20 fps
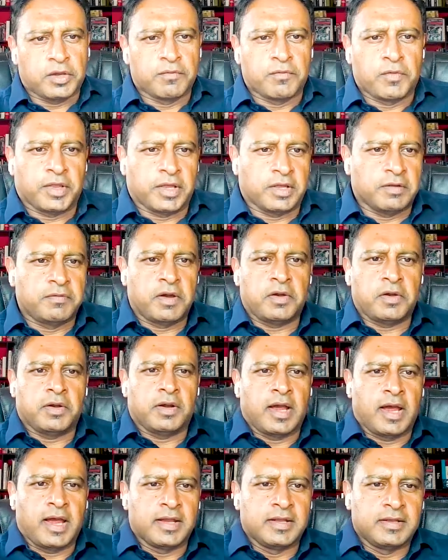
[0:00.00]
you for that very
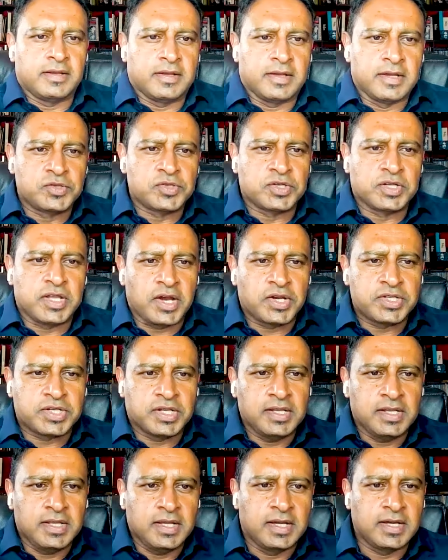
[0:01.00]
kind
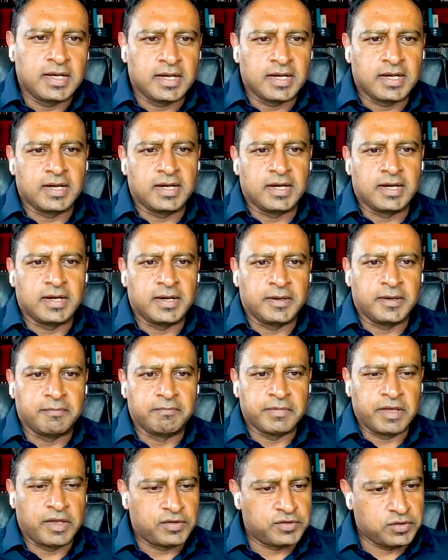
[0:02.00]
introduction.
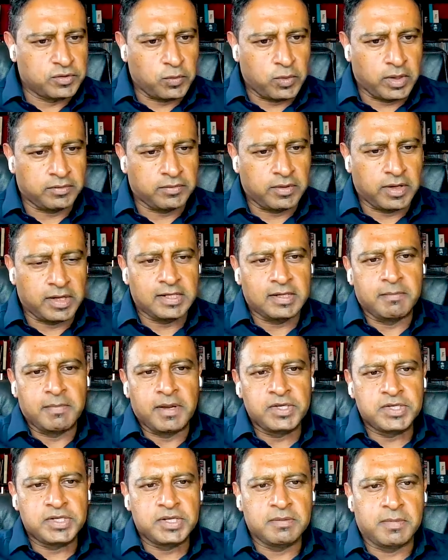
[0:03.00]
As you quite rightly
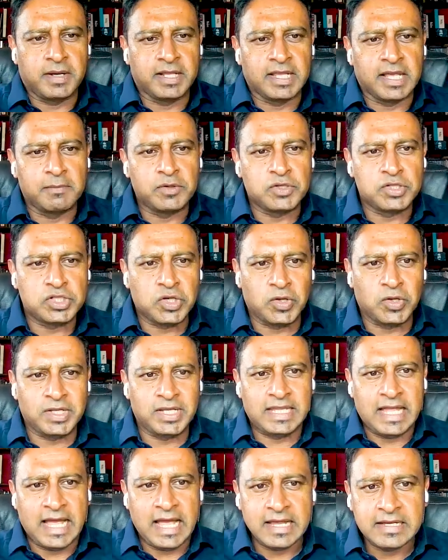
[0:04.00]
mentioned, my name is Sodhie
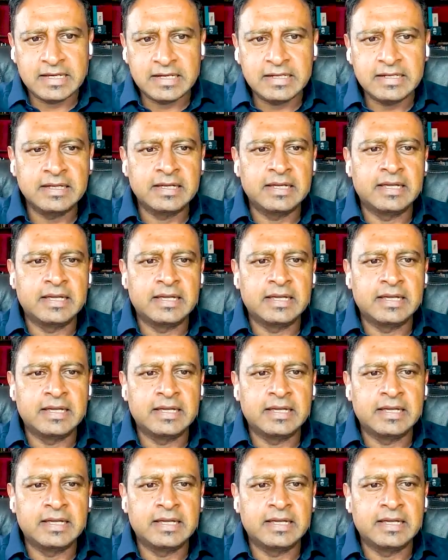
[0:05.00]
Naicker,